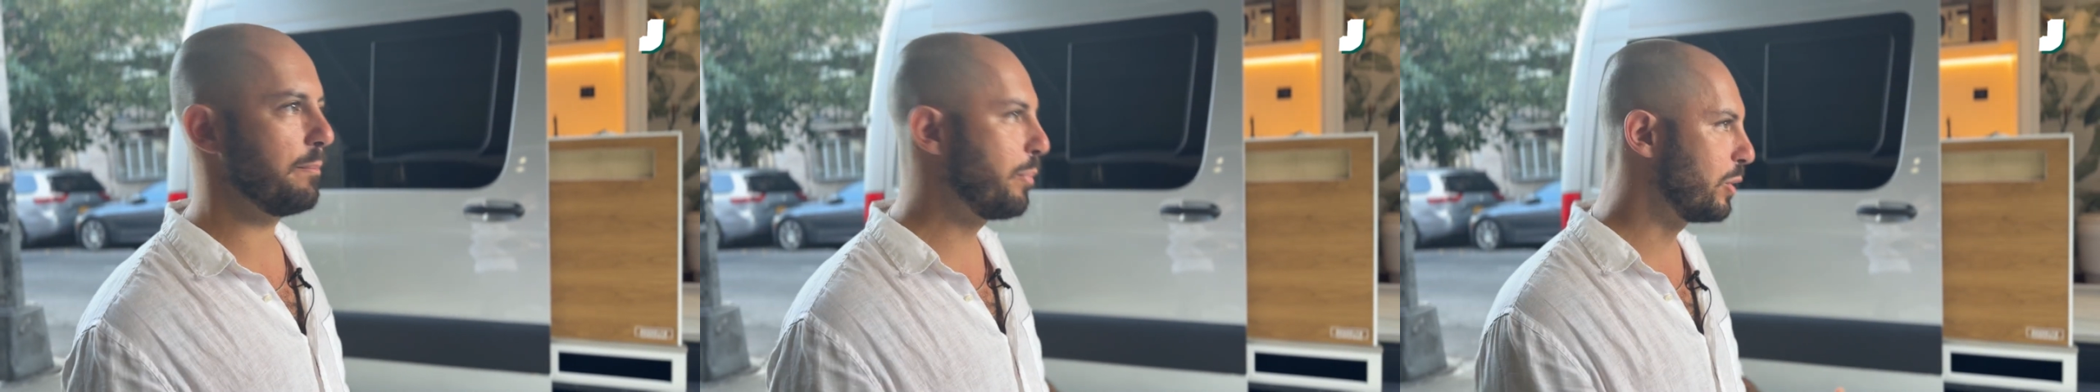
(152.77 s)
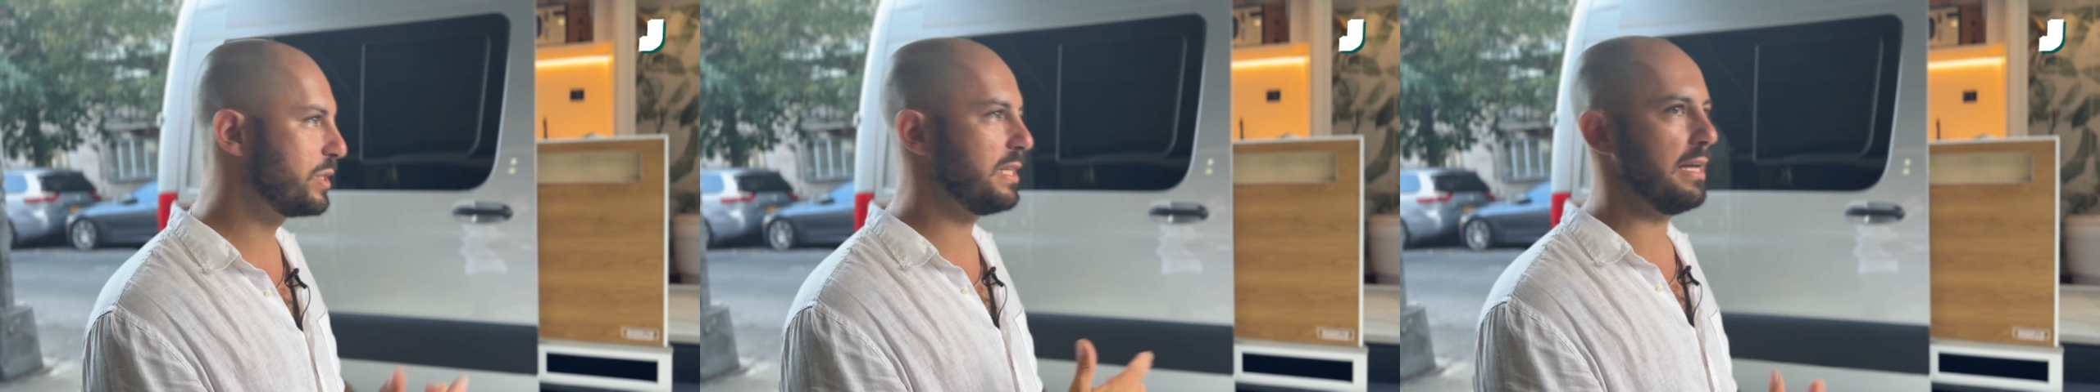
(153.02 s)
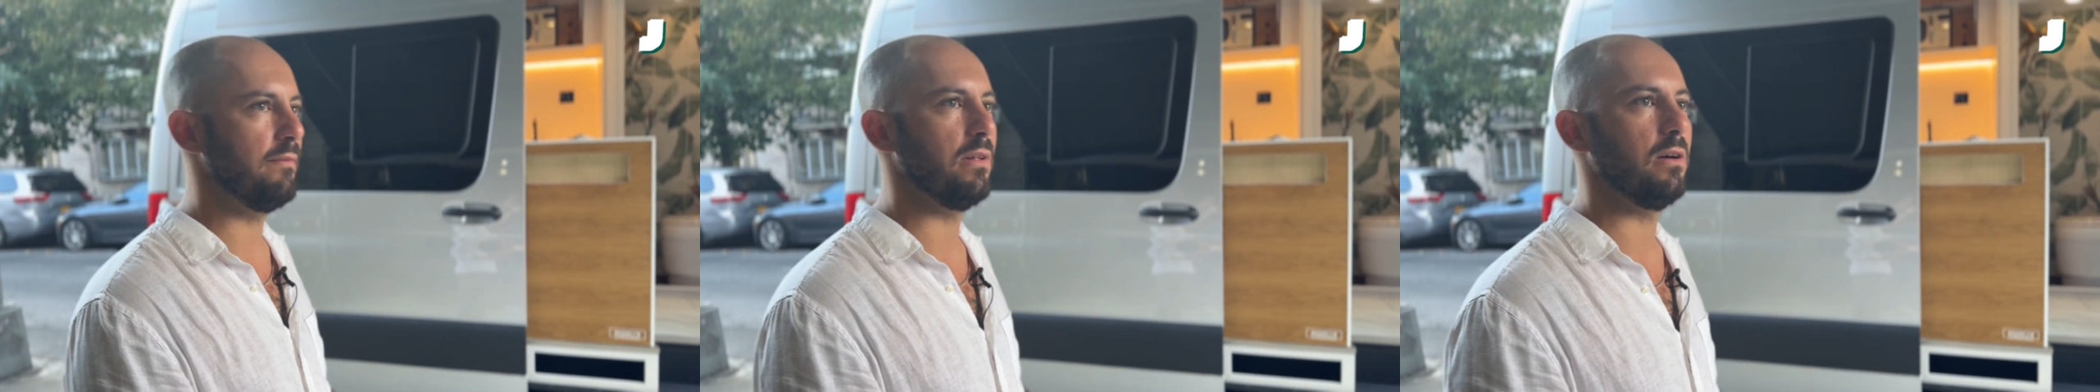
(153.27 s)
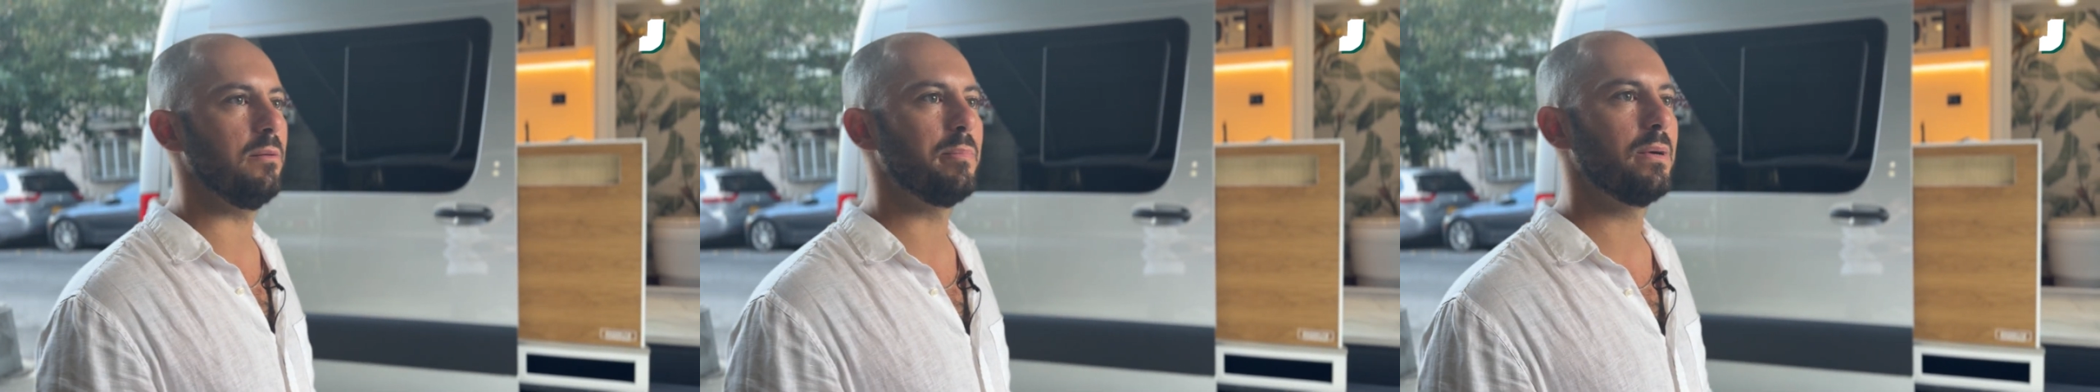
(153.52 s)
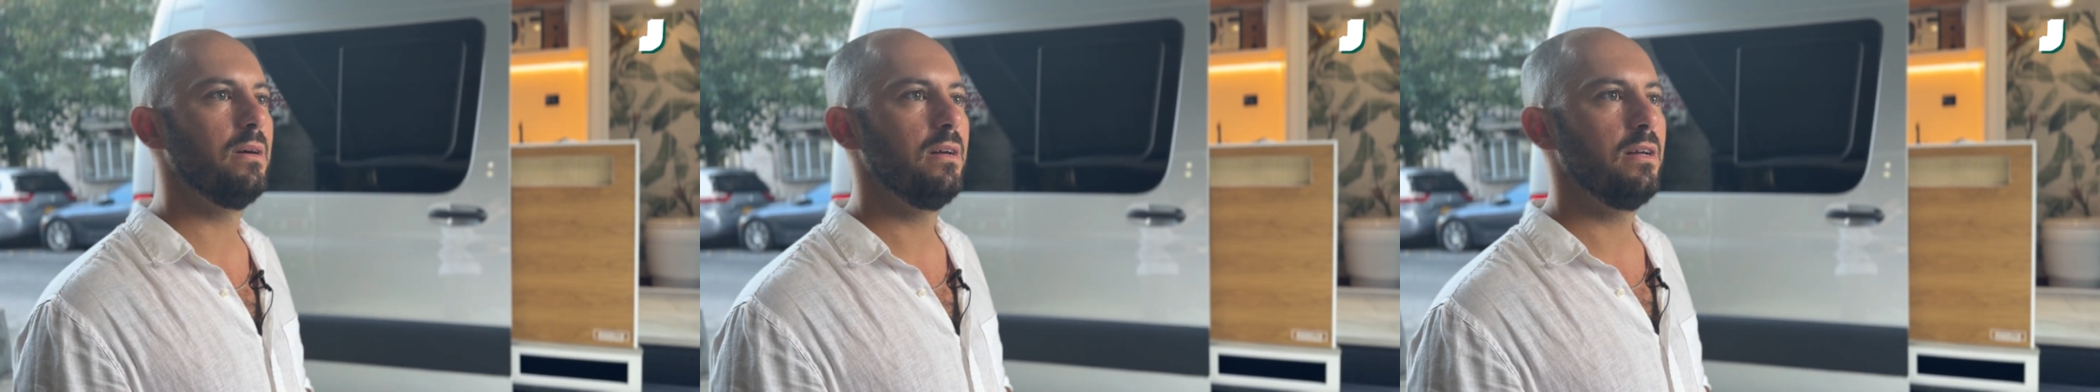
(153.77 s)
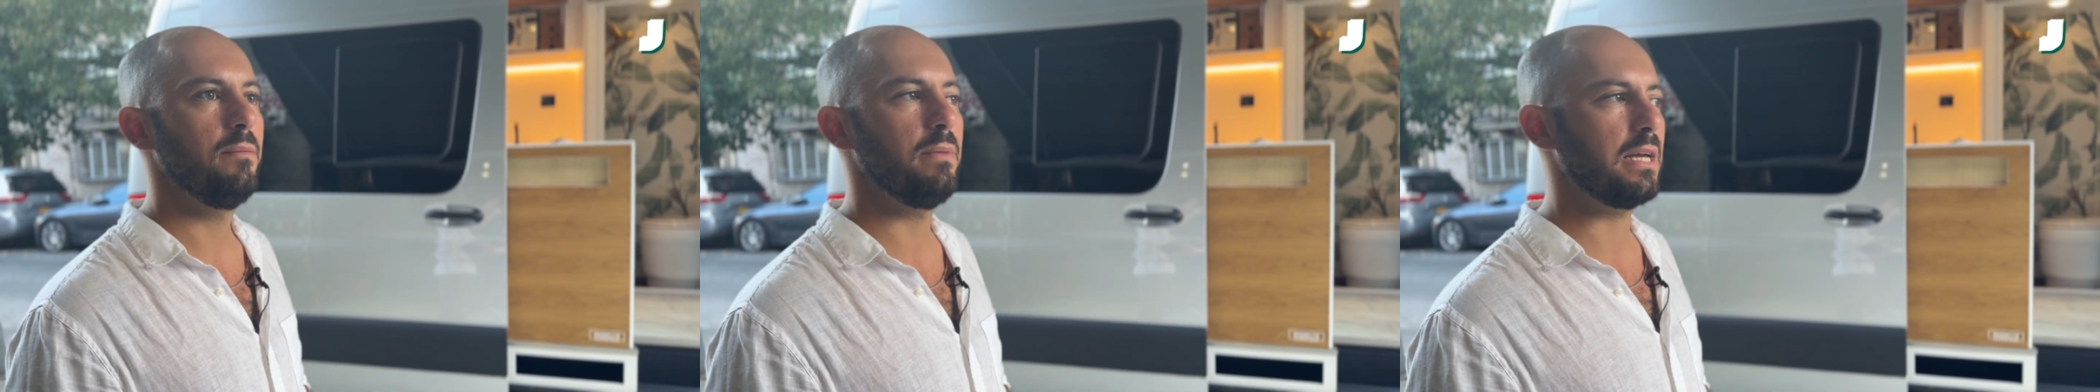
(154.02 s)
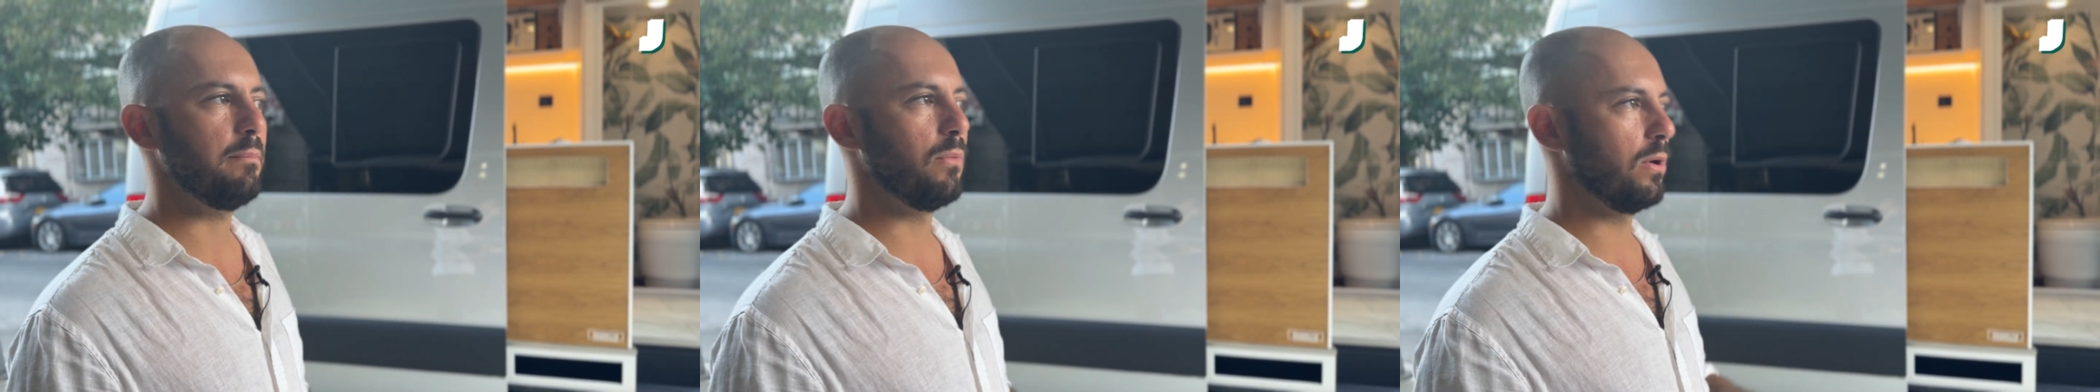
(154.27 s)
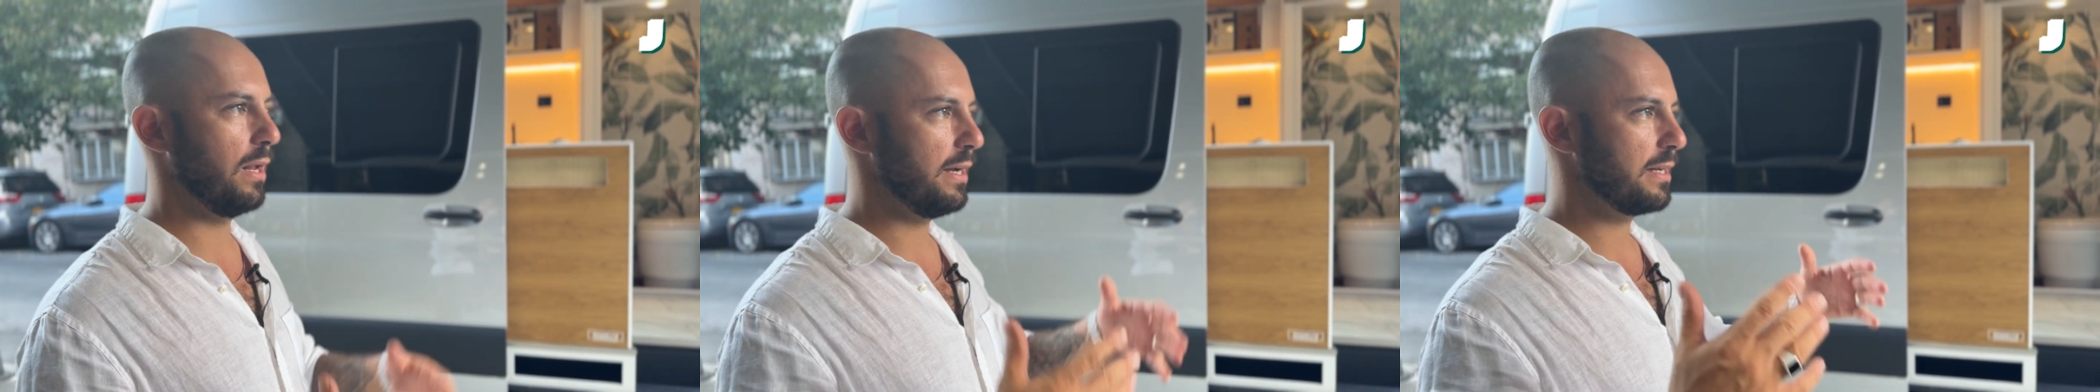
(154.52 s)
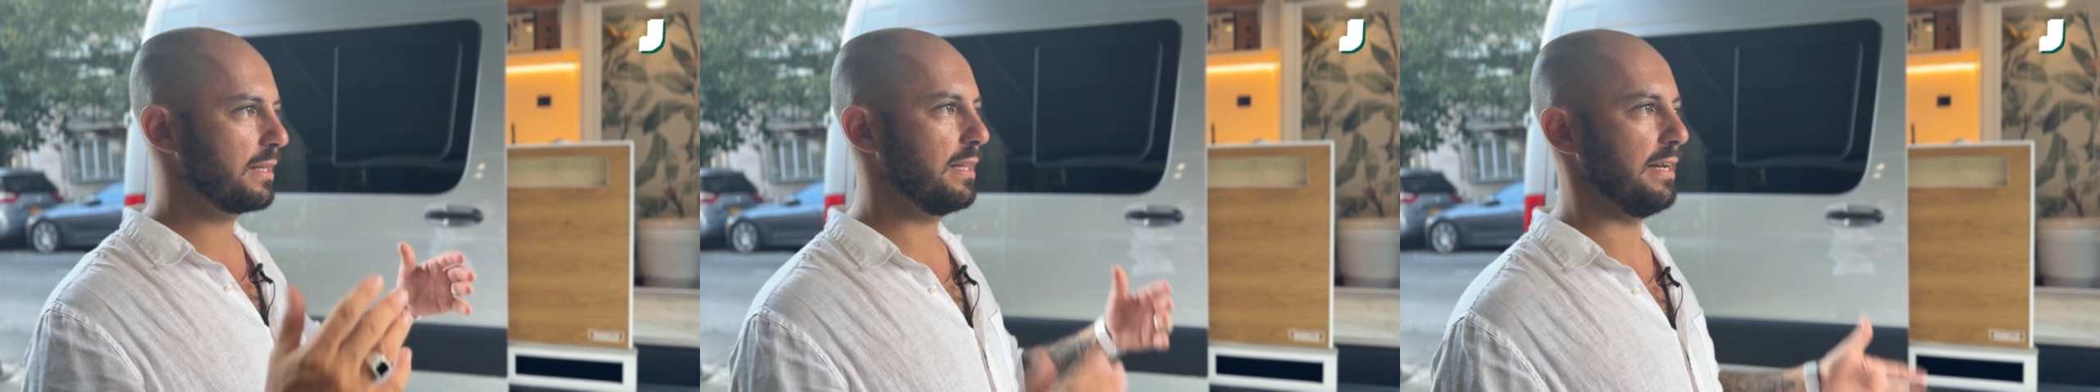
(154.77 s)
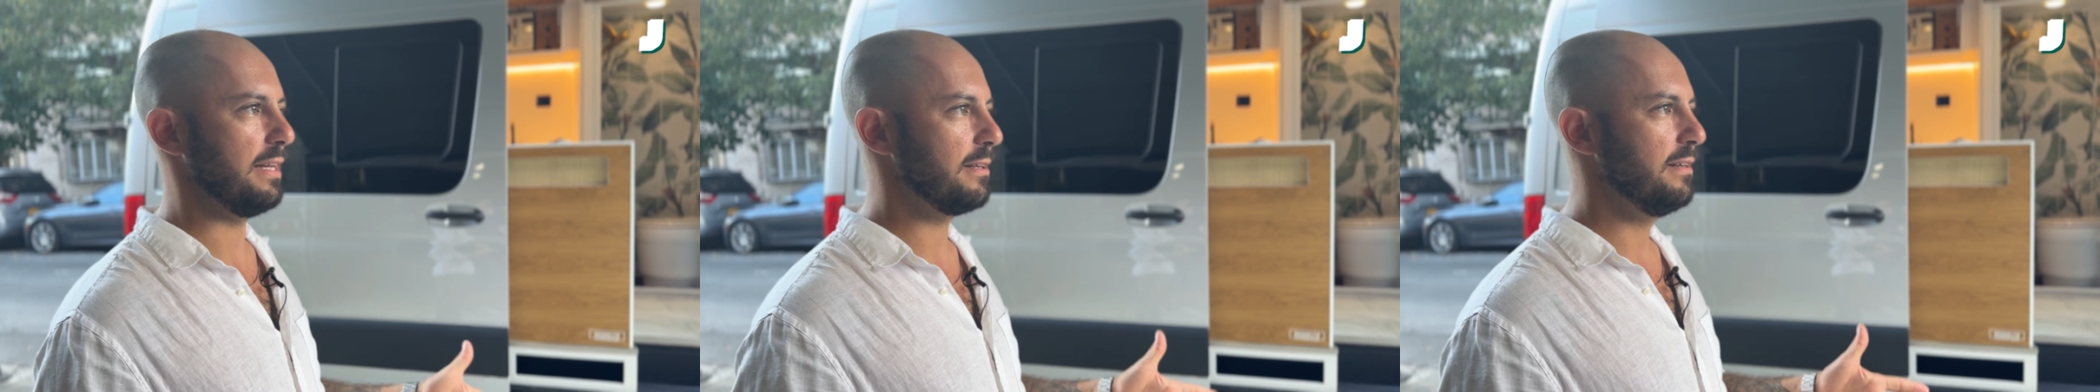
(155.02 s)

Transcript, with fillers: push the envelope. Make it more like like